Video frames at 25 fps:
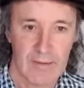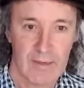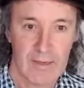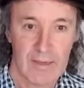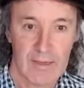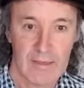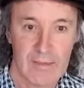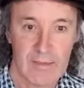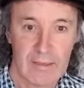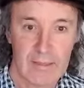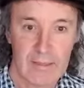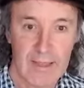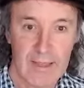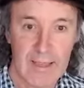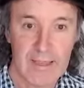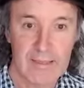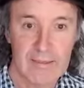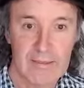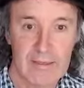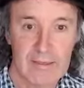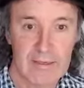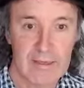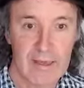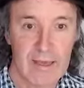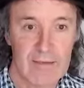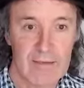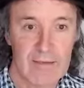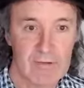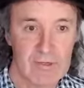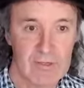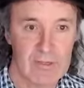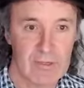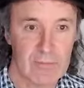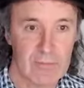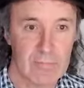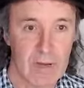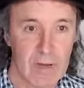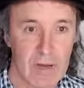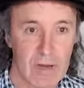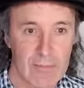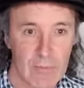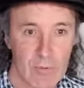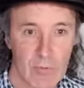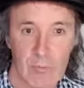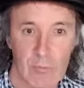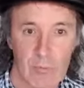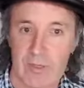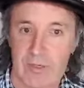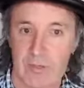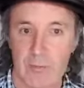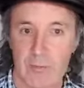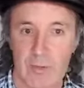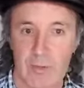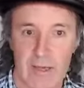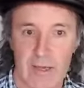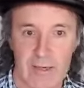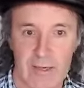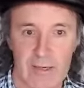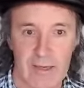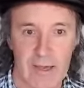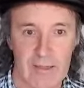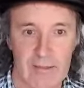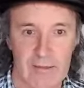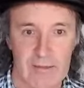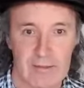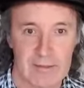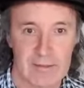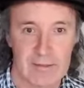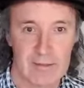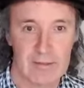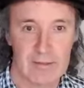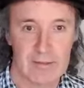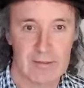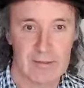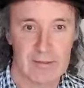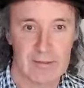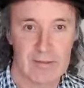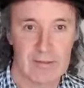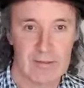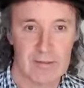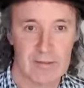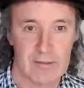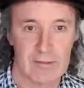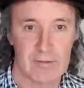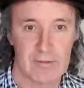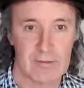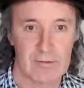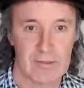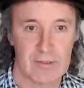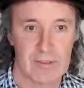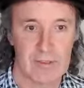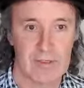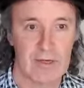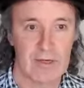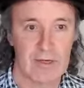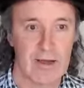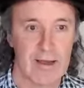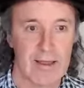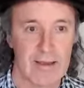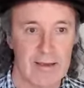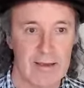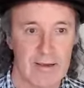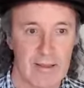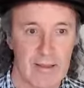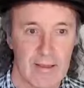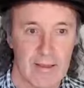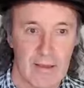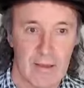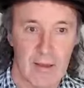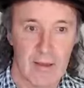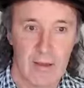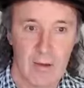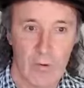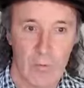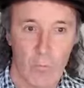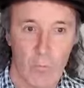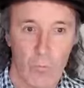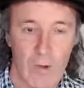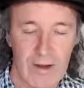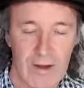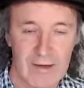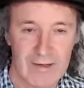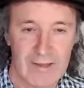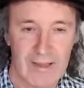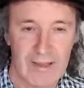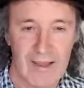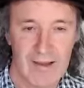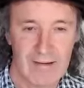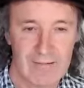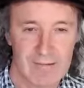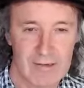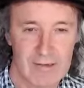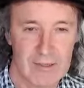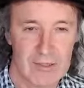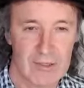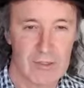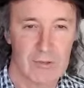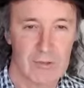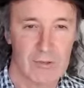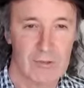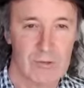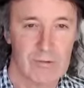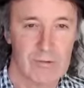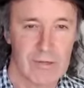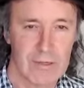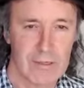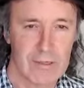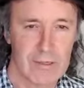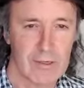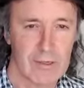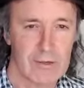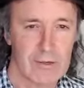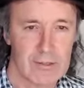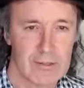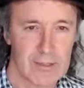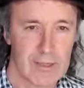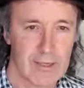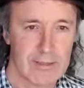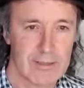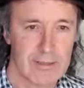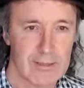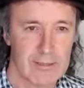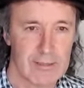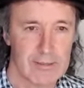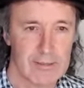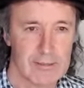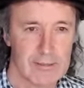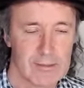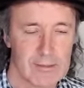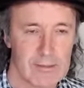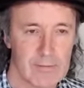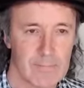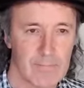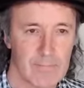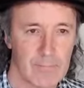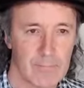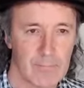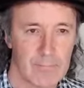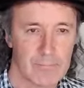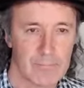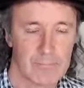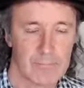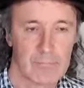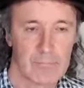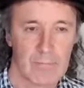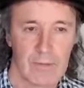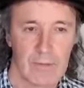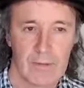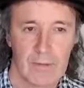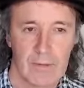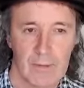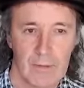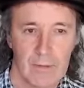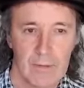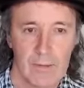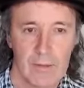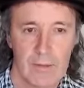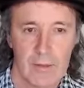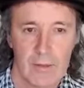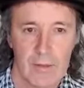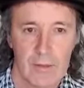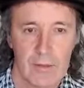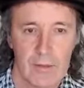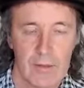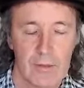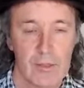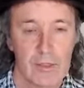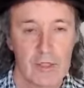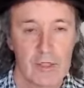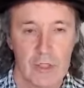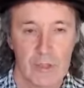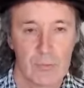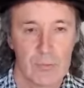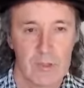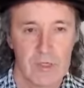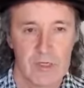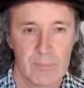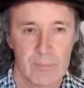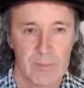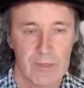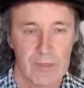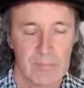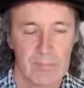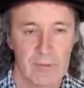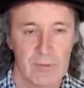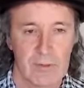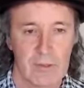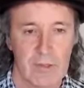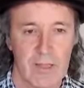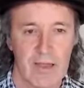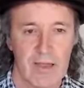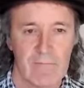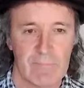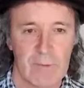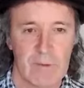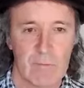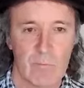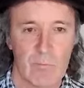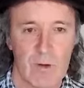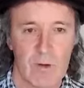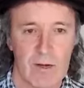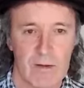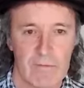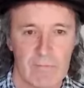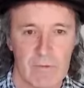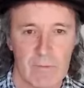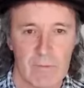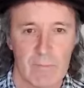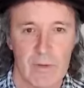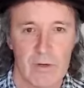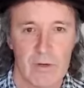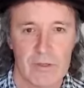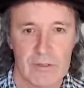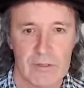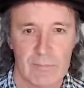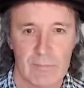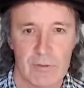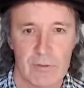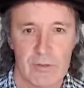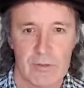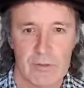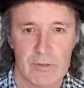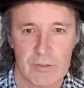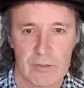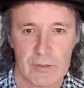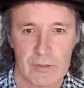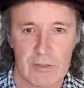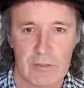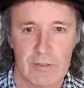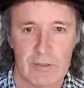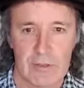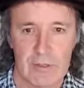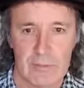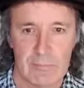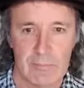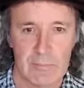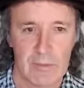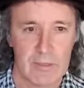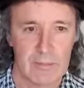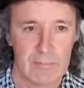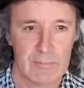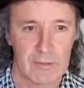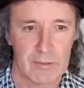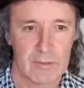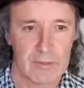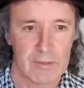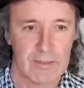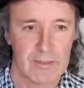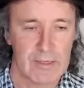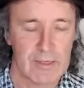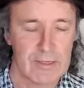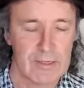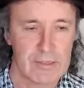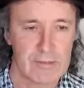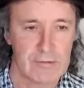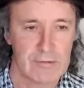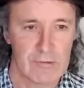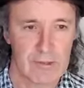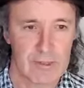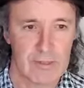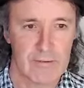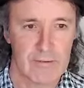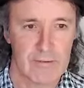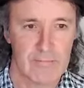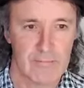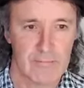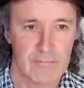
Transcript: In the land that gave us the Bible, which we are gathered to listen to tonight, one current story goes like this. The Jewish people have been one of the most persecuted people in history.